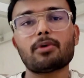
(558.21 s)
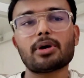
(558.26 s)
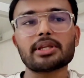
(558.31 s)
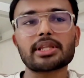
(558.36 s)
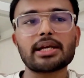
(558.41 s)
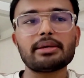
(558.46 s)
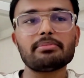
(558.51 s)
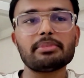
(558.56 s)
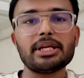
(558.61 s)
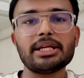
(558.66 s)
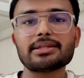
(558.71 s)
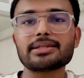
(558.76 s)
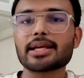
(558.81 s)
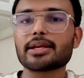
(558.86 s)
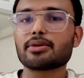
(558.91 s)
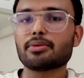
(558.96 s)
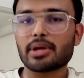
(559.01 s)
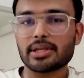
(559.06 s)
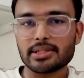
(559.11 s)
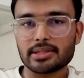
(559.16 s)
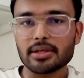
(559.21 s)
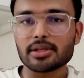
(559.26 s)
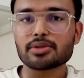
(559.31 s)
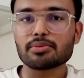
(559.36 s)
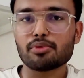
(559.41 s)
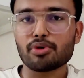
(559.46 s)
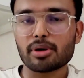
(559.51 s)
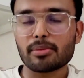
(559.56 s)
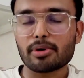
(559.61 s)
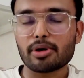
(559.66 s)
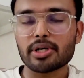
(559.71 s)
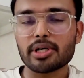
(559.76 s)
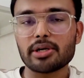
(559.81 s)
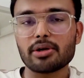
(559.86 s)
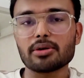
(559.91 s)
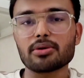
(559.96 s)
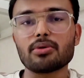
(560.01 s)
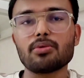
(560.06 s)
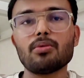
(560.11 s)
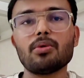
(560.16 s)
What that means, like you can search more about
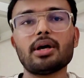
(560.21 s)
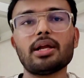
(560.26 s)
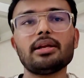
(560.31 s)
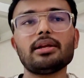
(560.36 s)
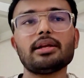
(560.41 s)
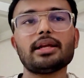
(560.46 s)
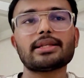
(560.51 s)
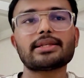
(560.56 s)
it on Google.